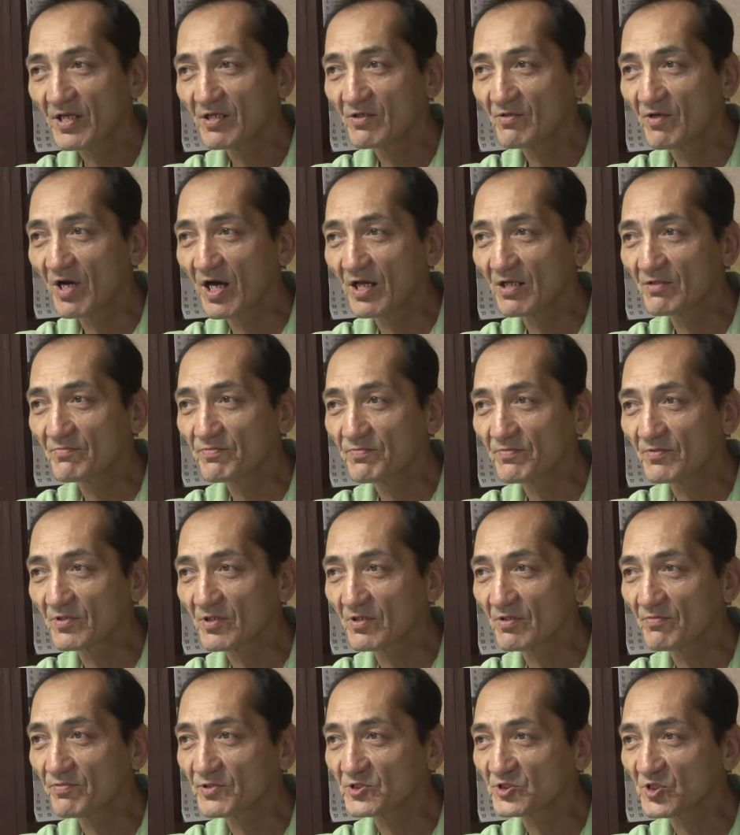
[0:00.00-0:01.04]
been around
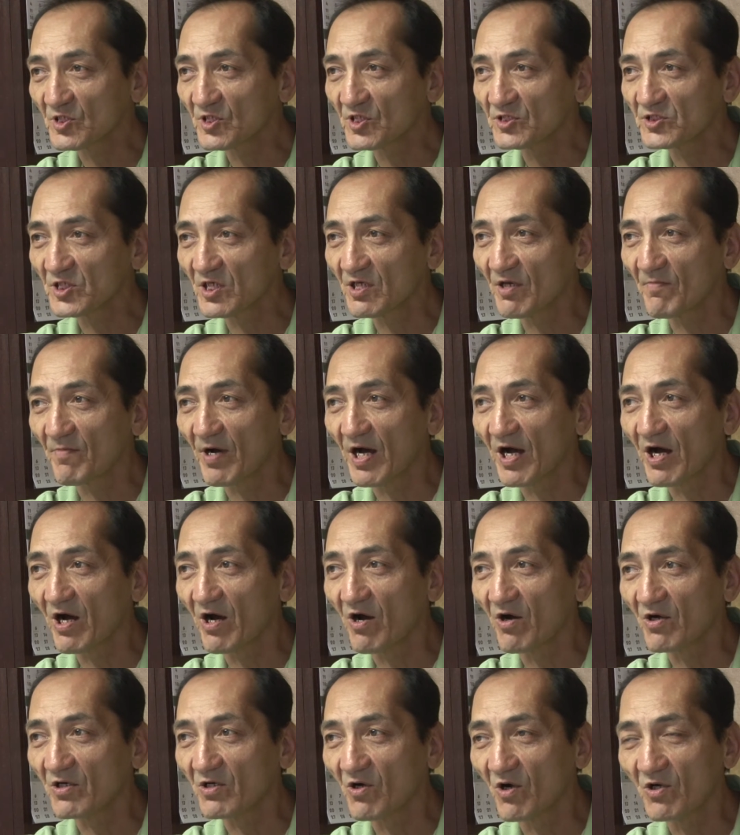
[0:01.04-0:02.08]
the facility
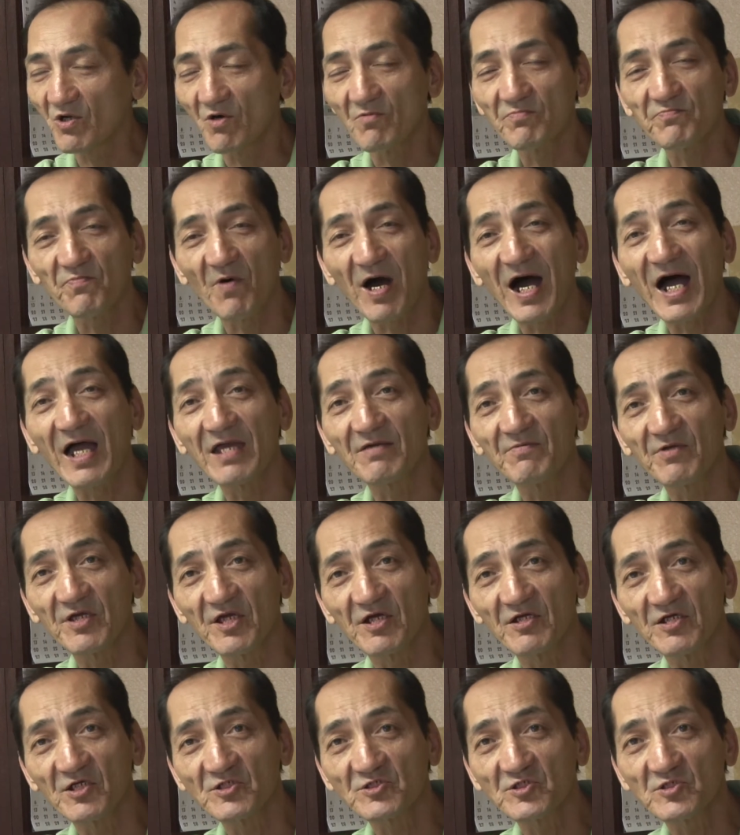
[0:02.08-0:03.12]
about going on 5
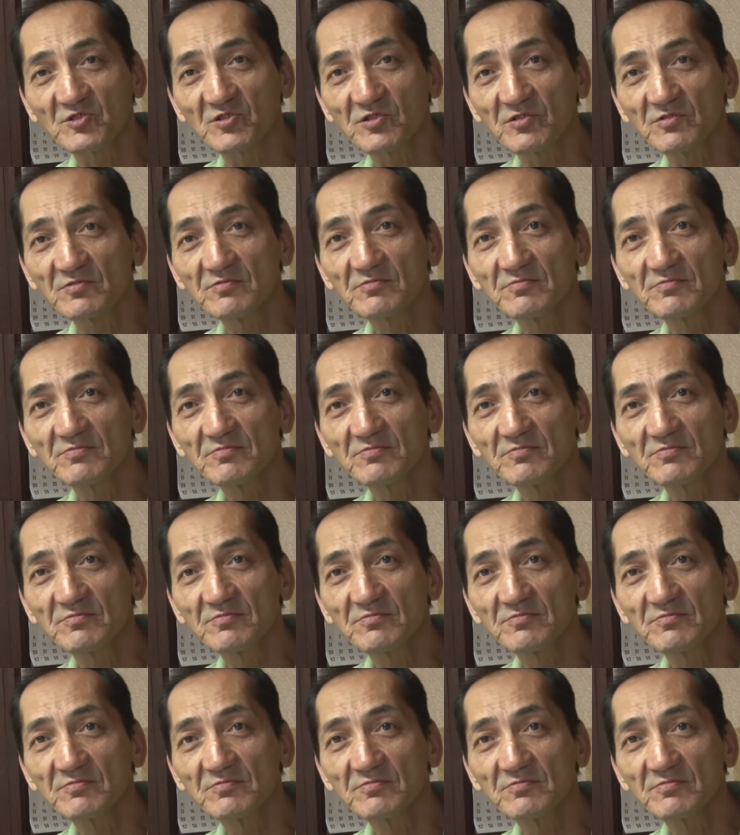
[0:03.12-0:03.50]
years.